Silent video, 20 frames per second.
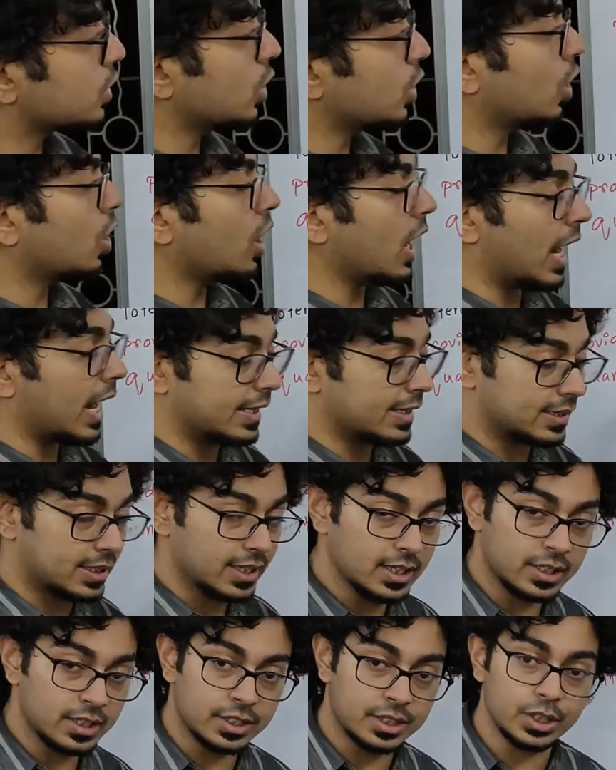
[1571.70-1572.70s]
law. I
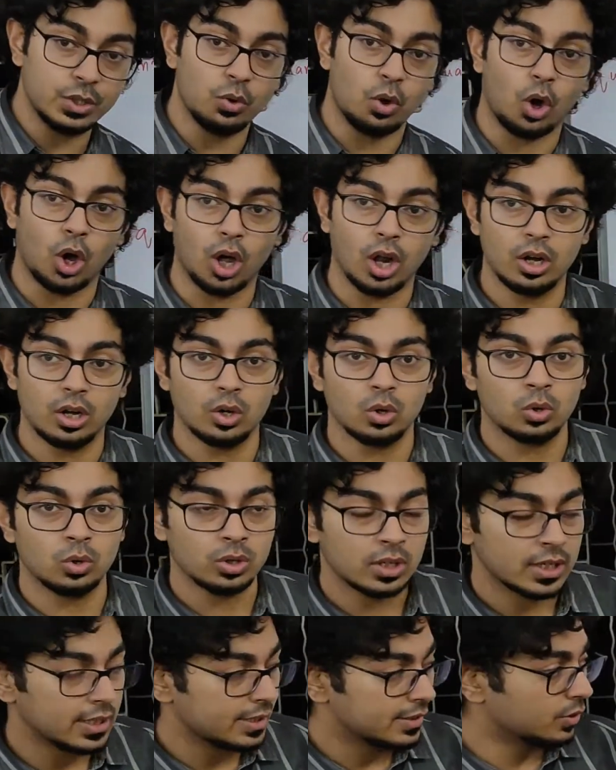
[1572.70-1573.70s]
think you all
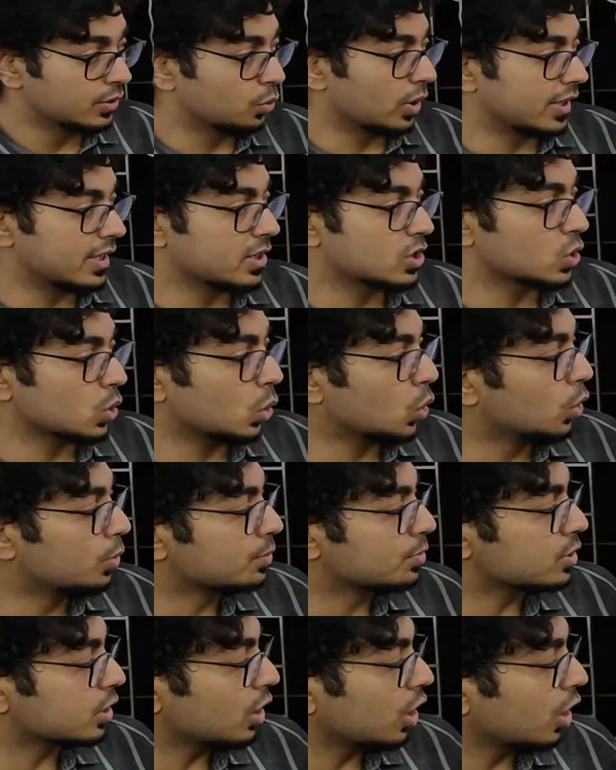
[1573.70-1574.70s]
know what is
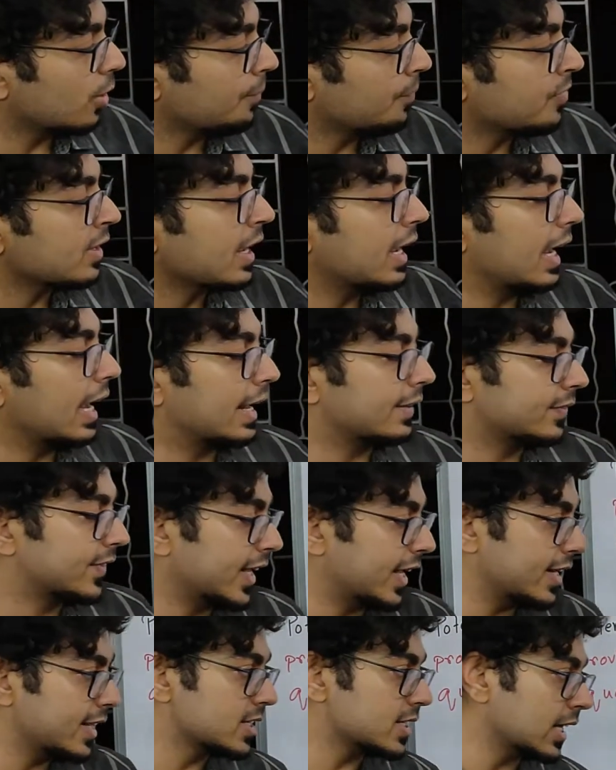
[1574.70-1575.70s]
Ohm's law, and
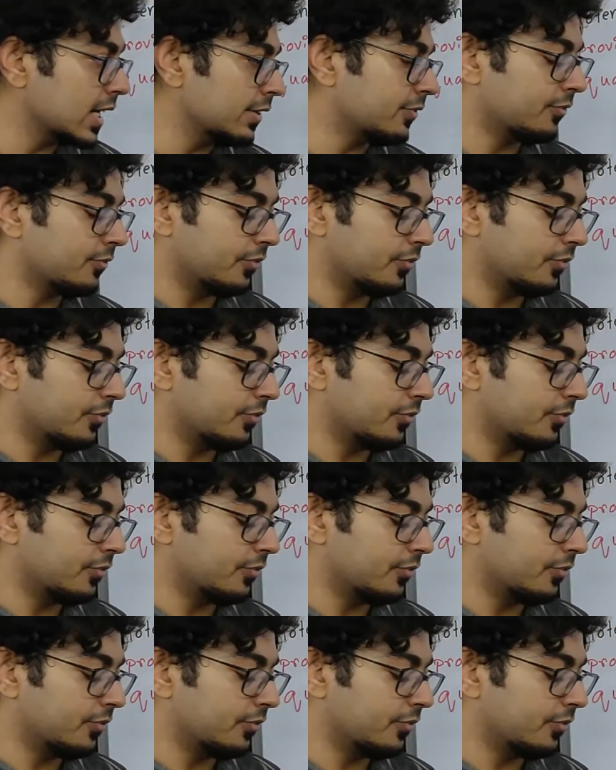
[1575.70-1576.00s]
there is a